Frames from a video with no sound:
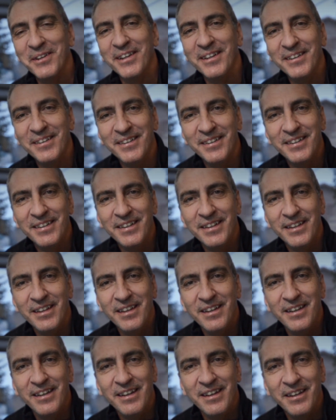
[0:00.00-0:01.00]

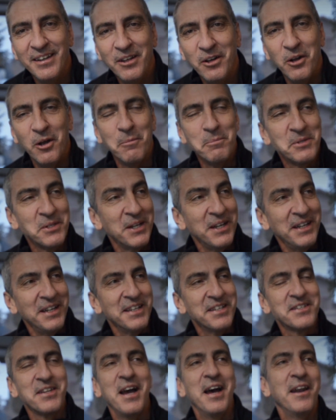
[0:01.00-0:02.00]
You know, I'm sitting
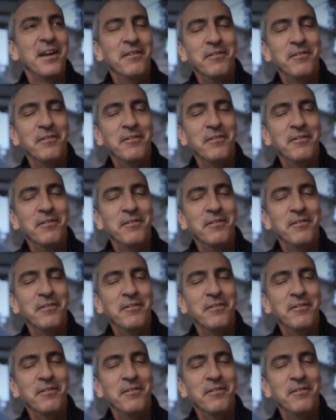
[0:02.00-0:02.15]
inside